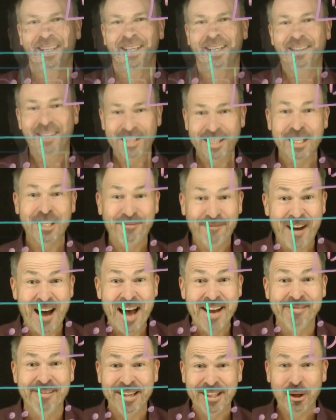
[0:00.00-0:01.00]
This is
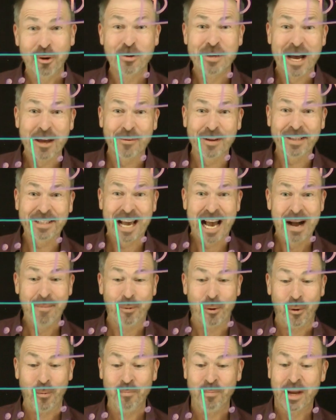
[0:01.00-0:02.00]
fun. Let's do another
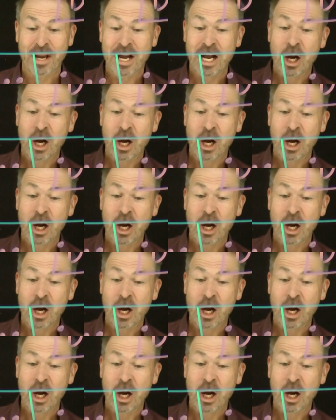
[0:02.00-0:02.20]
example.